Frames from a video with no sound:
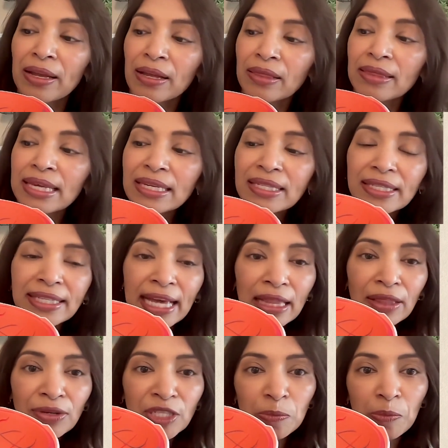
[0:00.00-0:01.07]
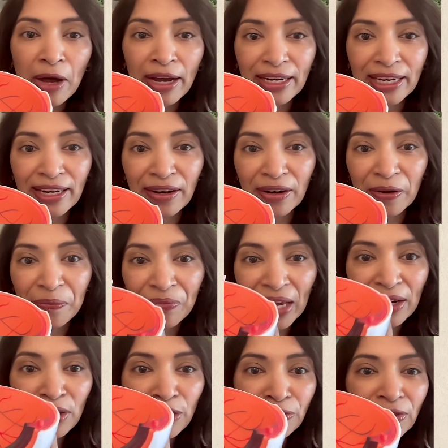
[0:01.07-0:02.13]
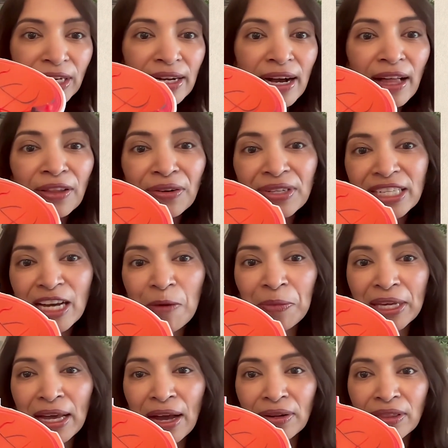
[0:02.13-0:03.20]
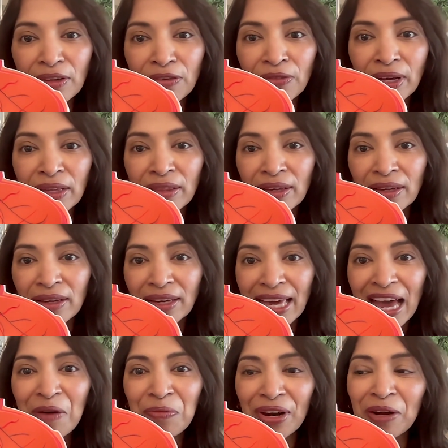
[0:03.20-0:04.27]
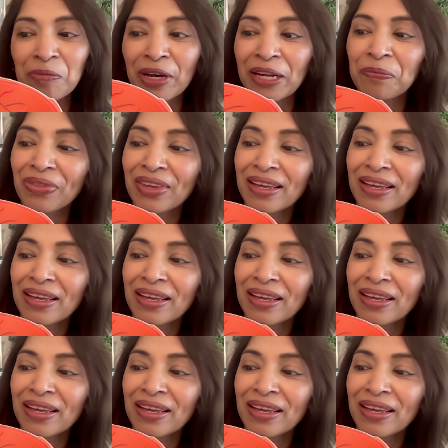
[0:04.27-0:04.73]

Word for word: This yellow spot here, I don't know if the color's coming out on the camera, but